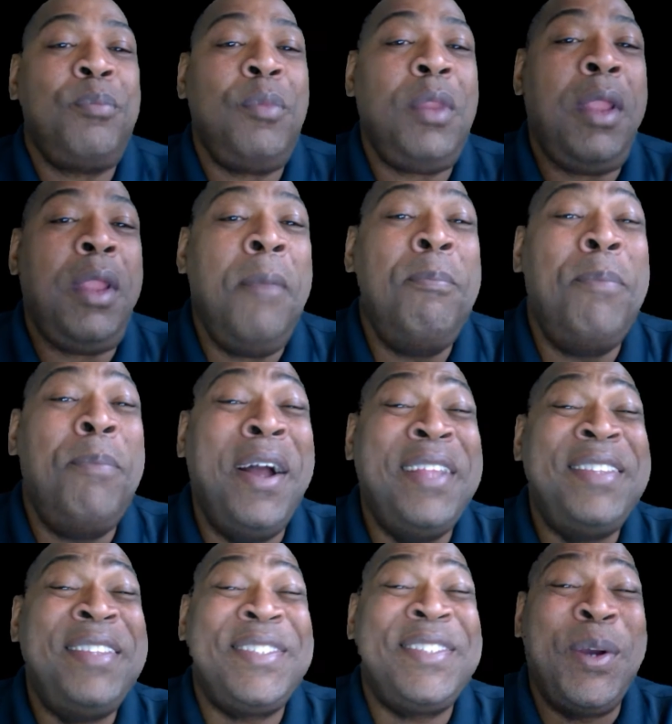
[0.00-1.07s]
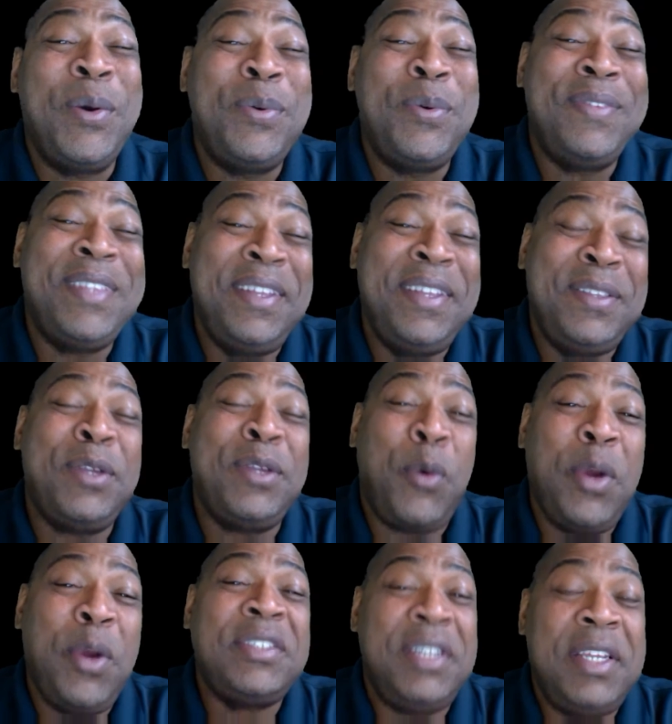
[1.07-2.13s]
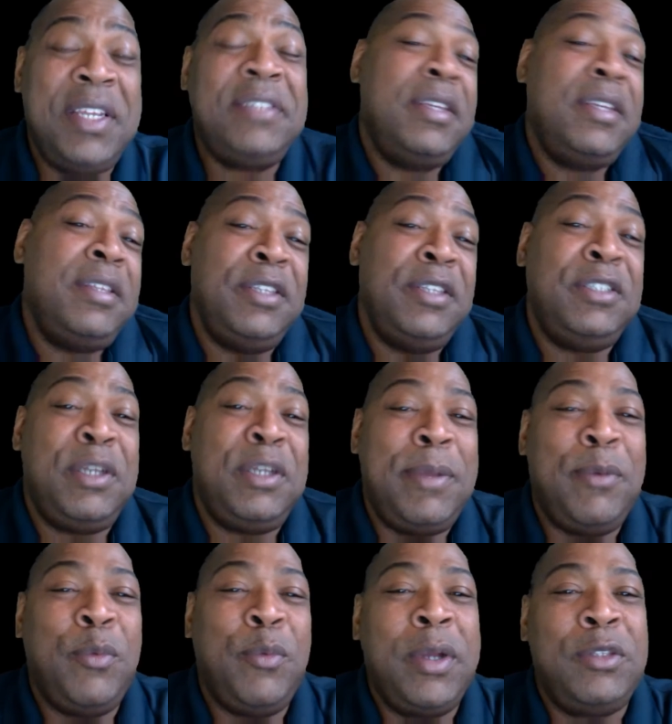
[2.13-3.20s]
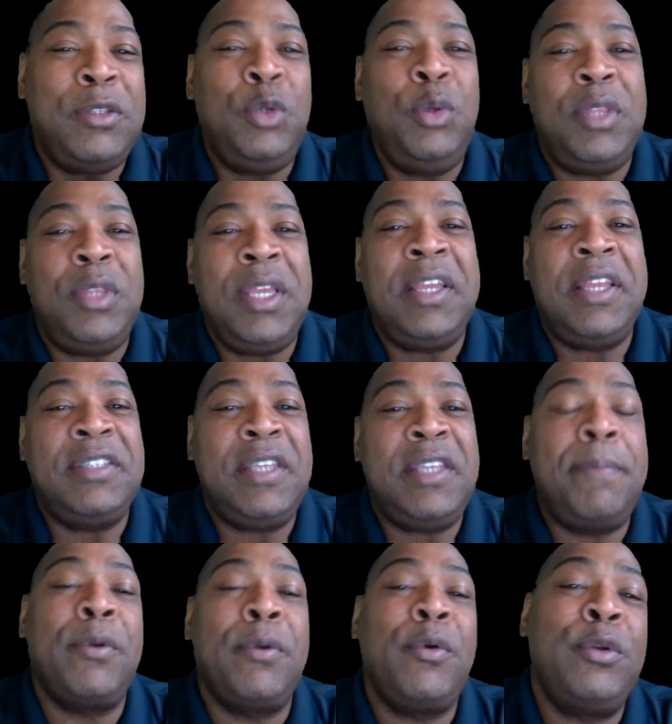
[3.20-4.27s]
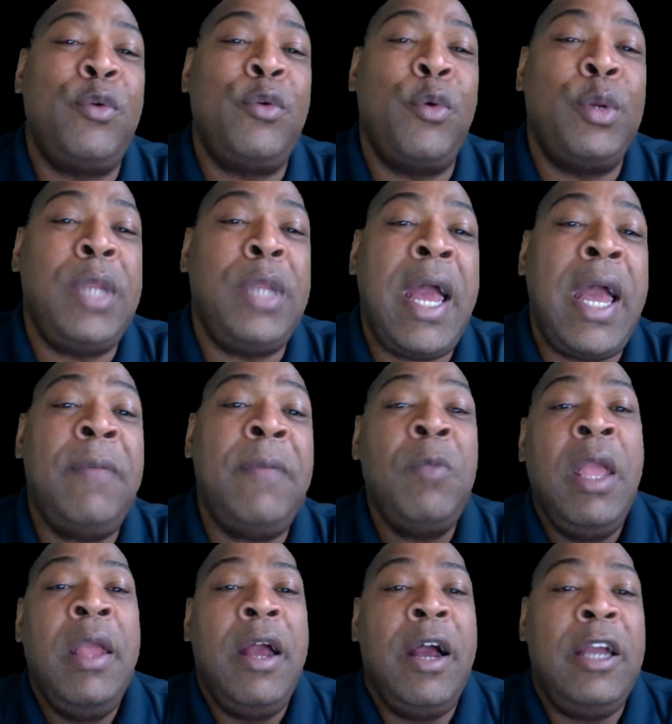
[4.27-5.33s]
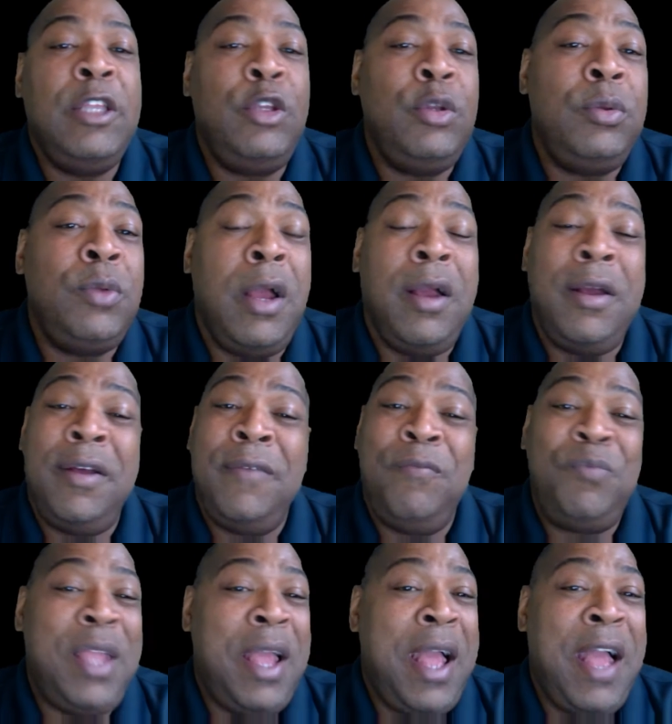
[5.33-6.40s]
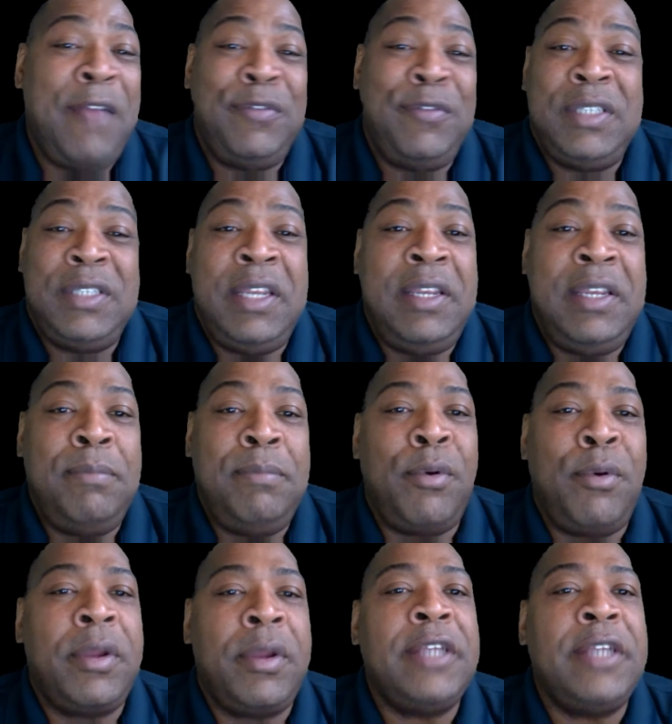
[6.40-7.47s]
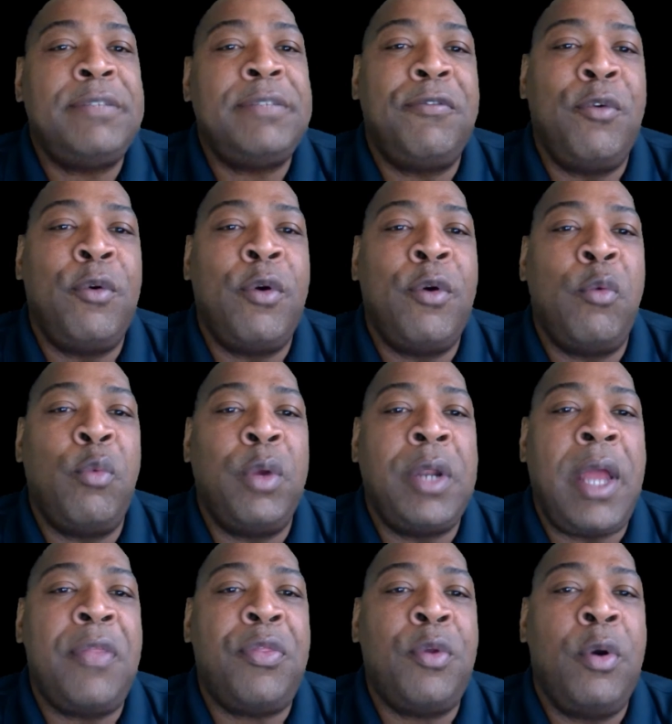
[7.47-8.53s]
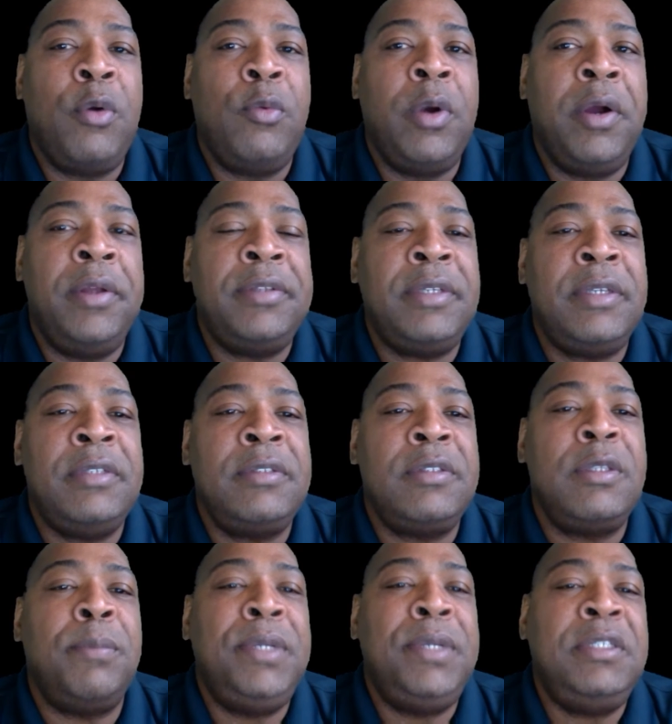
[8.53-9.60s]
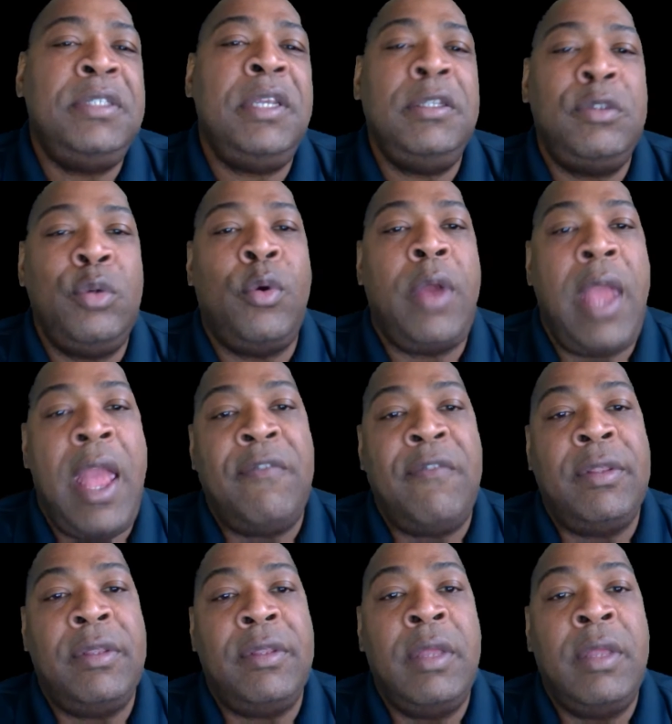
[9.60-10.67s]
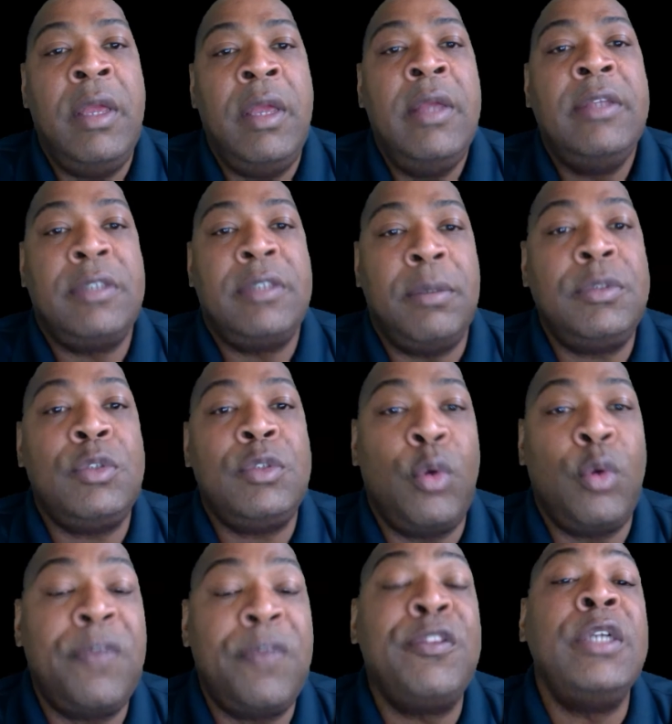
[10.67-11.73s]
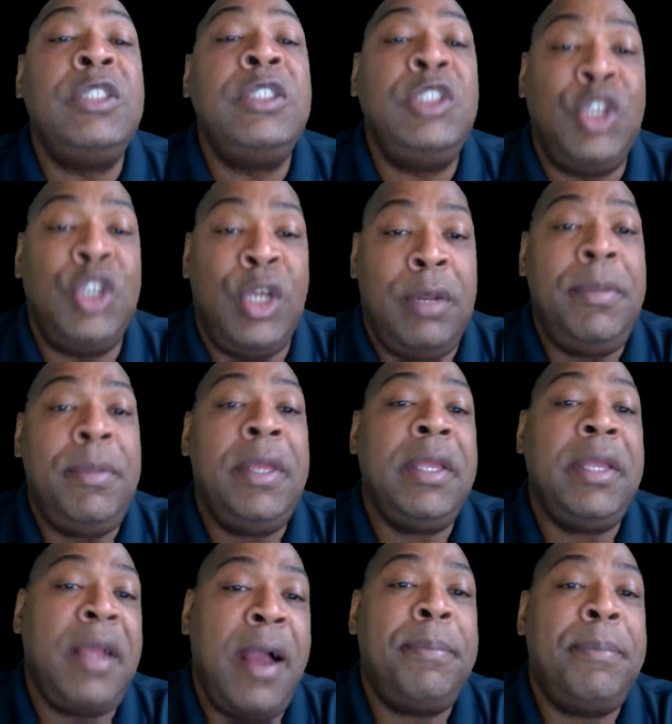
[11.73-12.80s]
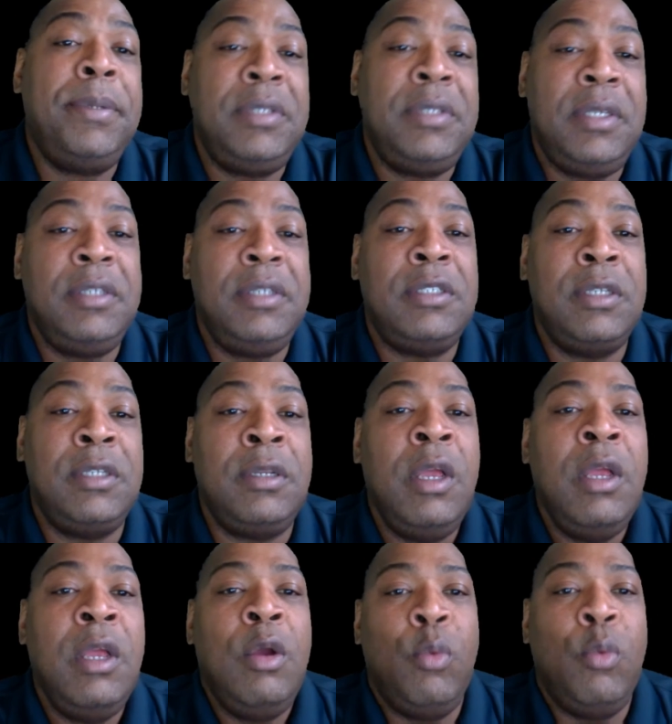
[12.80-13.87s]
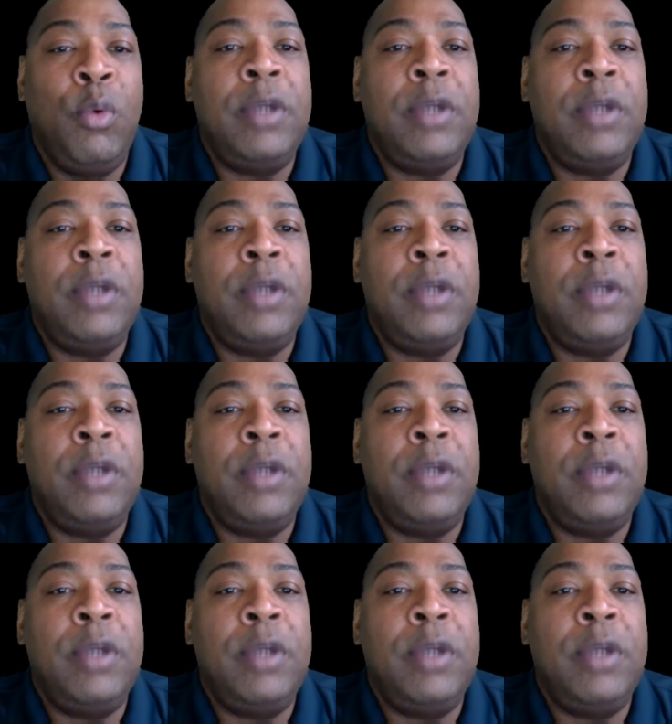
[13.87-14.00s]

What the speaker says: But so the question is a legitimate one. Do you think it's hypocritical or not? I've said it in broadcast before. What I thought was is the PGA Tour having some sort of legitimate competition was